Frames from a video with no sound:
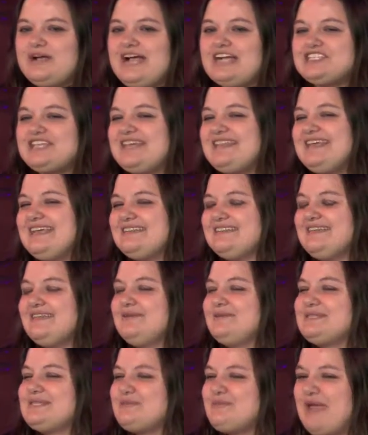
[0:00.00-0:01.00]
I think
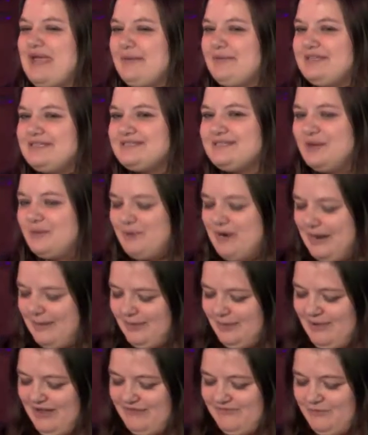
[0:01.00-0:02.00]
Lily was a baby, so
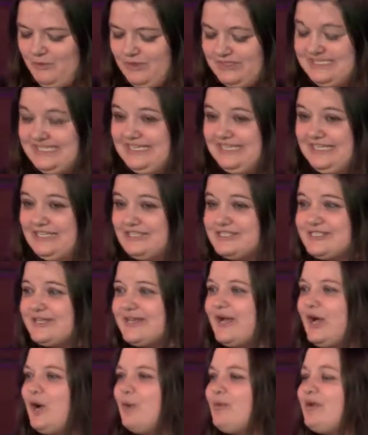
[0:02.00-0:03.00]
probably about 14 years
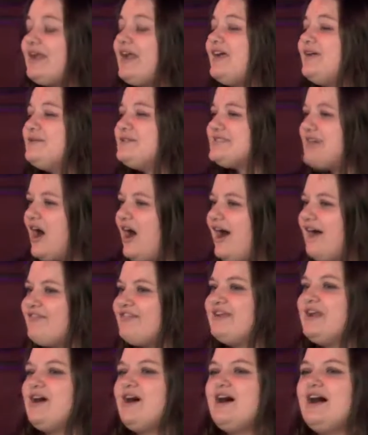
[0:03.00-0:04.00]
ago, but it was off
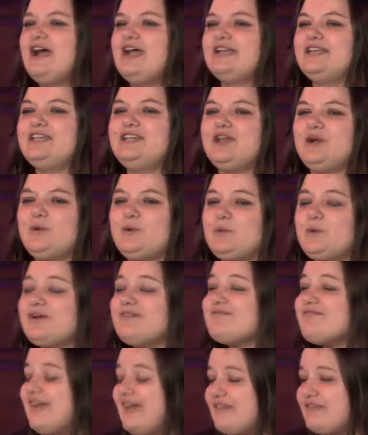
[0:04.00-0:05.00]
and on. We
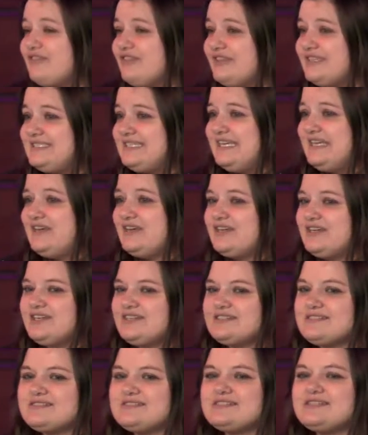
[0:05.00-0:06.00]
weren't faithful
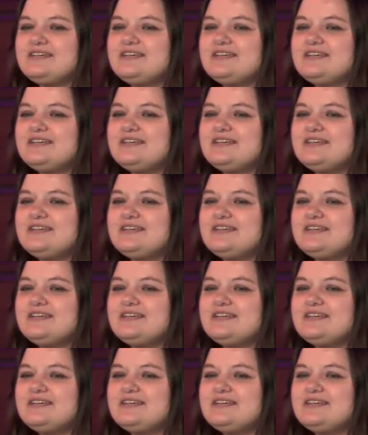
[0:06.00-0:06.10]
attenders.